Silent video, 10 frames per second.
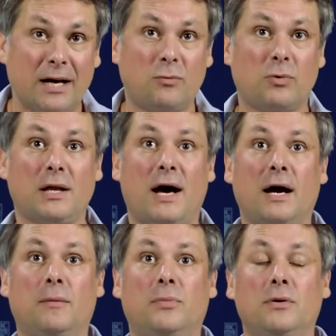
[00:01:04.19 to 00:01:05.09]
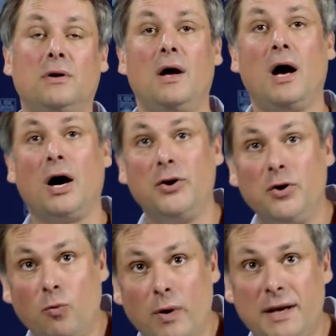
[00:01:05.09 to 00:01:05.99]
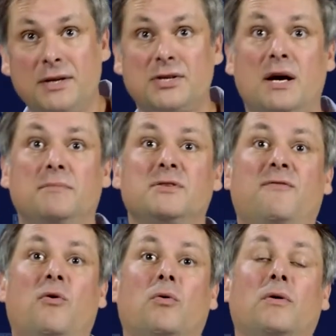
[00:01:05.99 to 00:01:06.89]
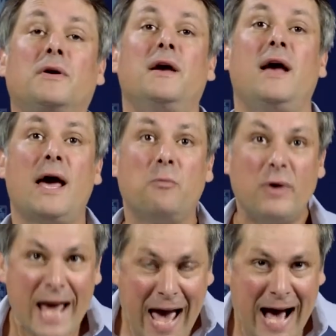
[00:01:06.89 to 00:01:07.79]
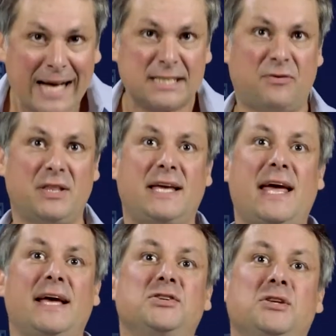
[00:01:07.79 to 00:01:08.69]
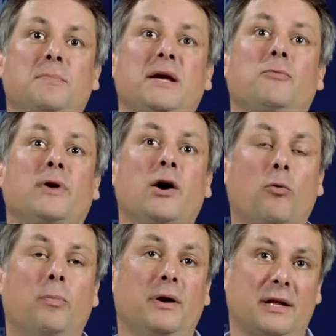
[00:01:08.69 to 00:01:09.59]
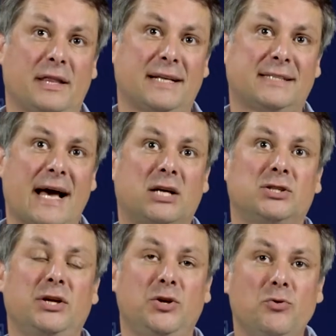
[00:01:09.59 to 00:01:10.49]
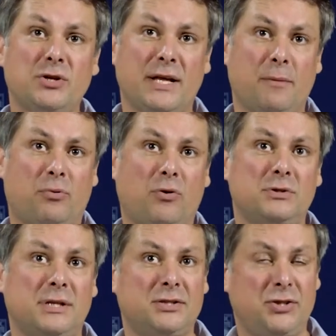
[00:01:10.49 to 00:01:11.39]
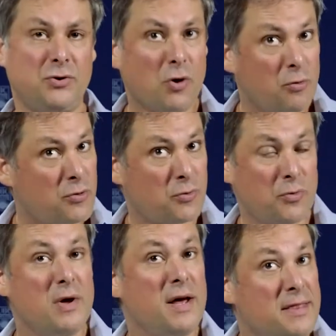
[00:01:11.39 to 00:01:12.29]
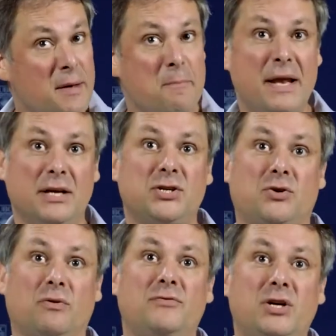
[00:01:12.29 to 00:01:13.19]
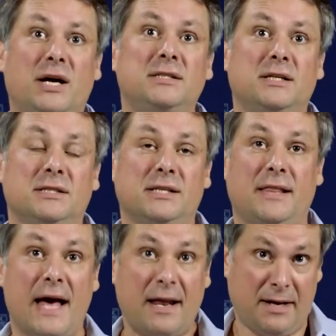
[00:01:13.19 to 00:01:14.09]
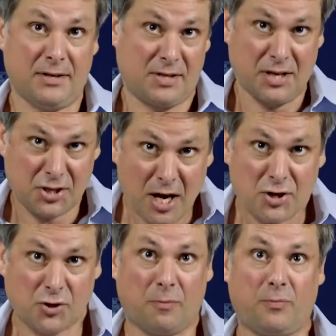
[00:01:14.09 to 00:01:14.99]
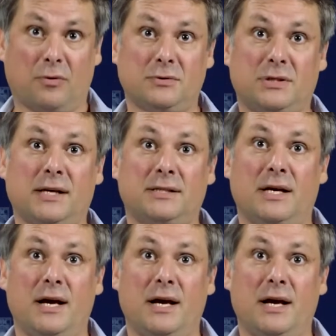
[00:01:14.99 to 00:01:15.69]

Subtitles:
unreliable. A new witness comes forward, and we ask for the case to be reopened. And that's actually usually a process you go through the Minister of Justice. And that is an essential process.